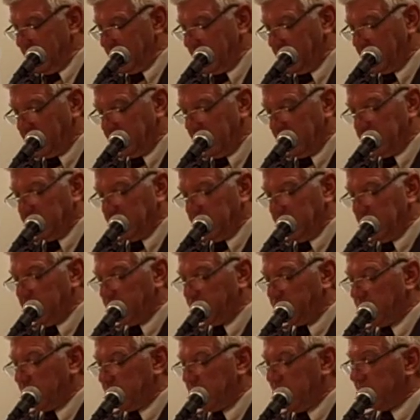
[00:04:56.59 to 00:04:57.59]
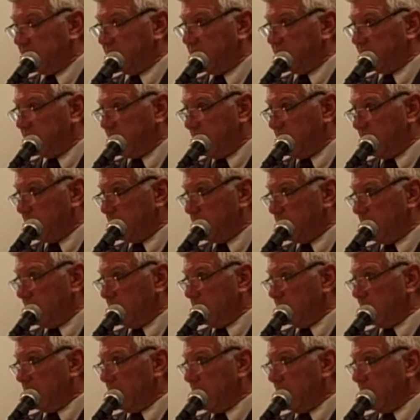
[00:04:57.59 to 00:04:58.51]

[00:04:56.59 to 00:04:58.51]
The Senate leadership had the same bill.